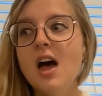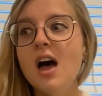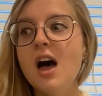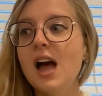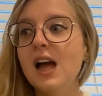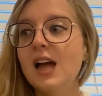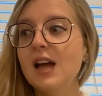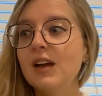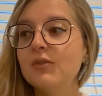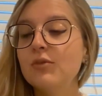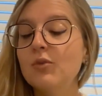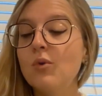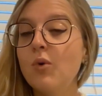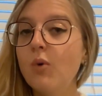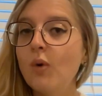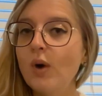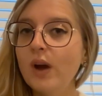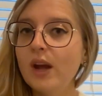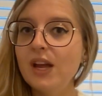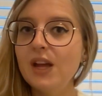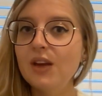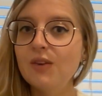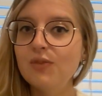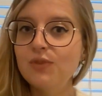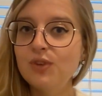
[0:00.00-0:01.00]
I have
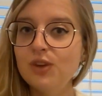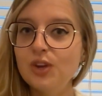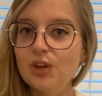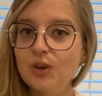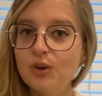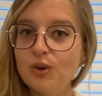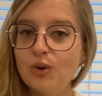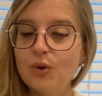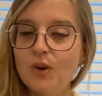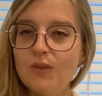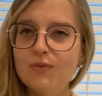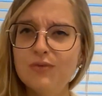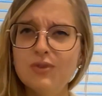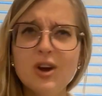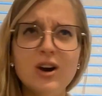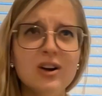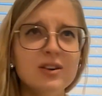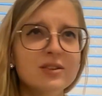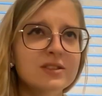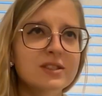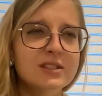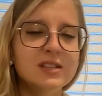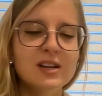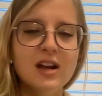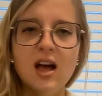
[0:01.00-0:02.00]
quite a few
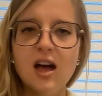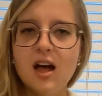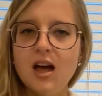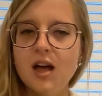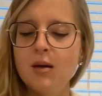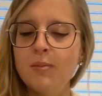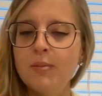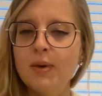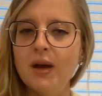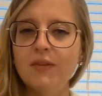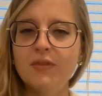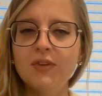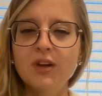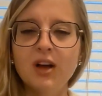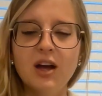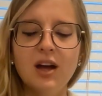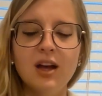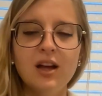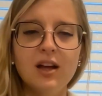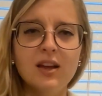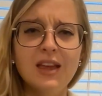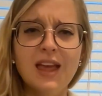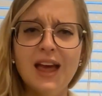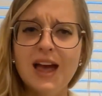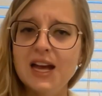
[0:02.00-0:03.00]
yarn snob. I've
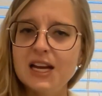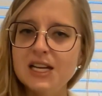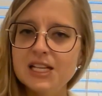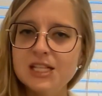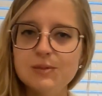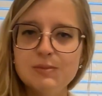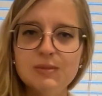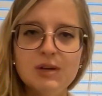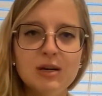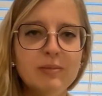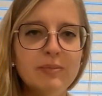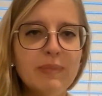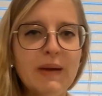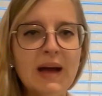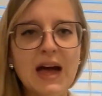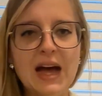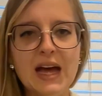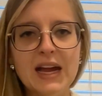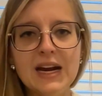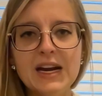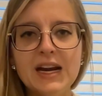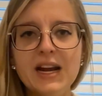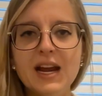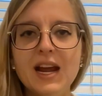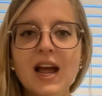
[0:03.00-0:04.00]
got cashmere
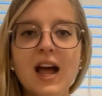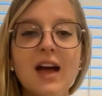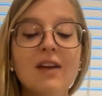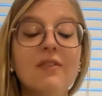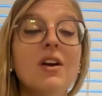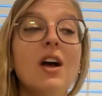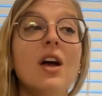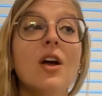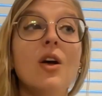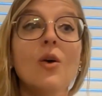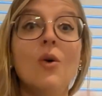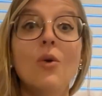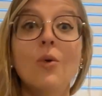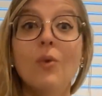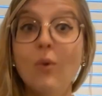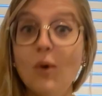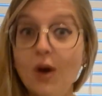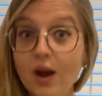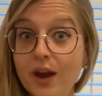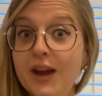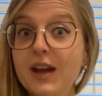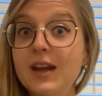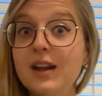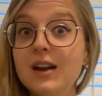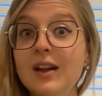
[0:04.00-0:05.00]
baddie. I've got
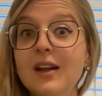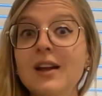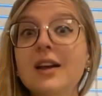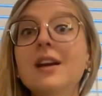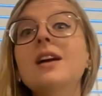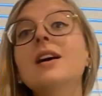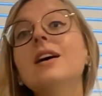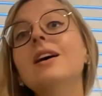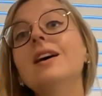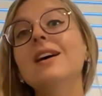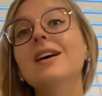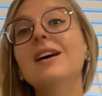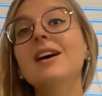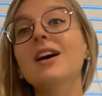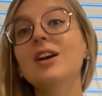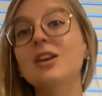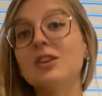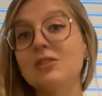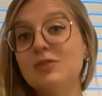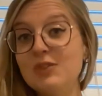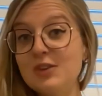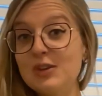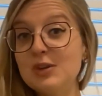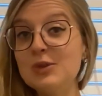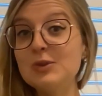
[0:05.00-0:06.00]
quite a
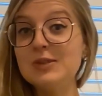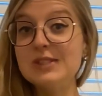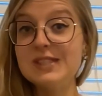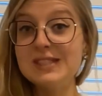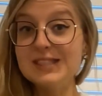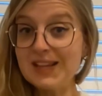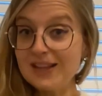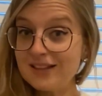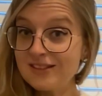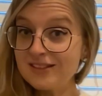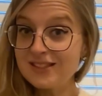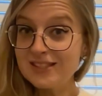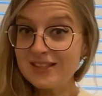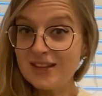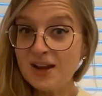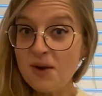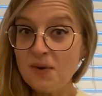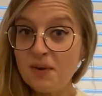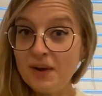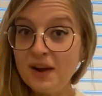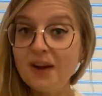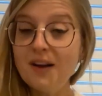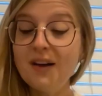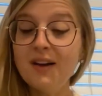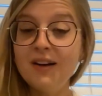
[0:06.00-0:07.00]
few scents
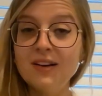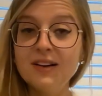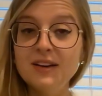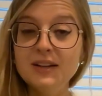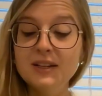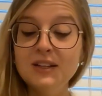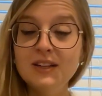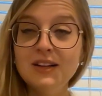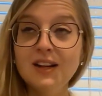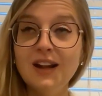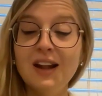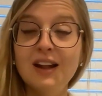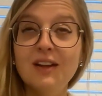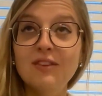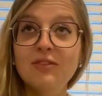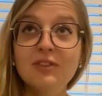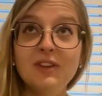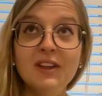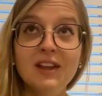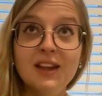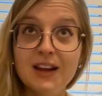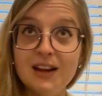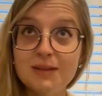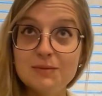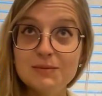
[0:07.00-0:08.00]
going on, and I
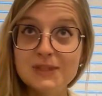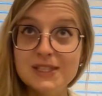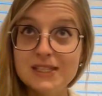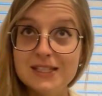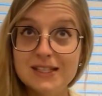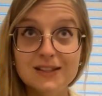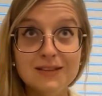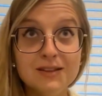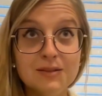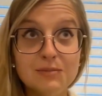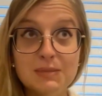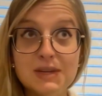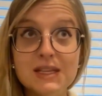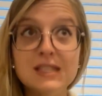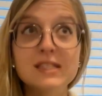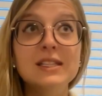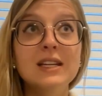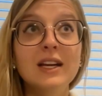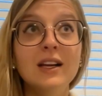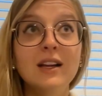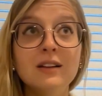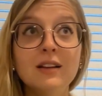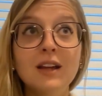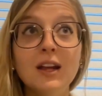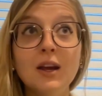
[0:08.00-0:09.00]
feel like I'm still
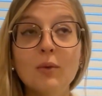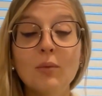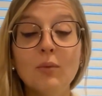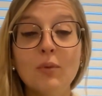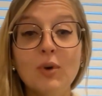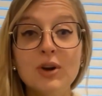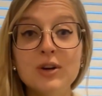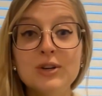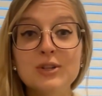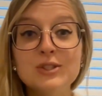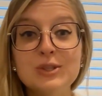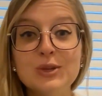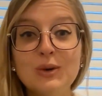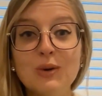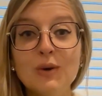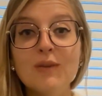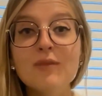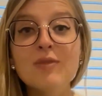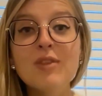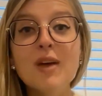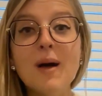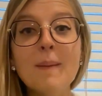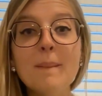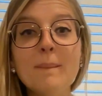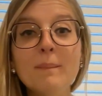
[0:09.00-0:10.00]
missing like one or two
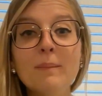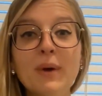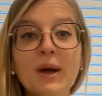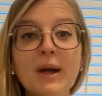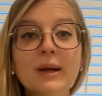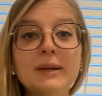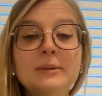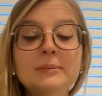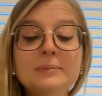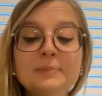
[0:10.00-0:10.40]
of them, but